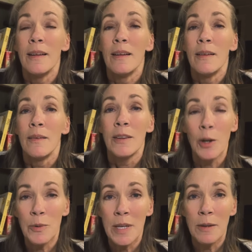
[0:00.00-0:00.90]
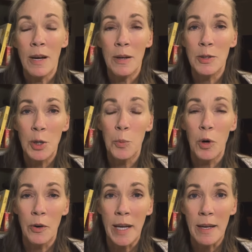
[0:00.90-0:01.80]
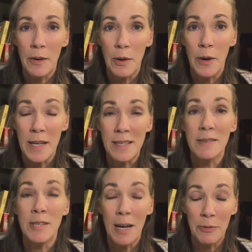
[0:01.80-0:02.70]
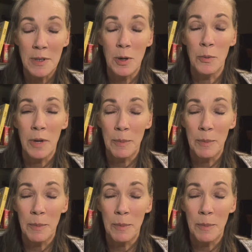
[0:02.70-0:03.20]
you don't need to worry, you guys, and definitely don't worry about the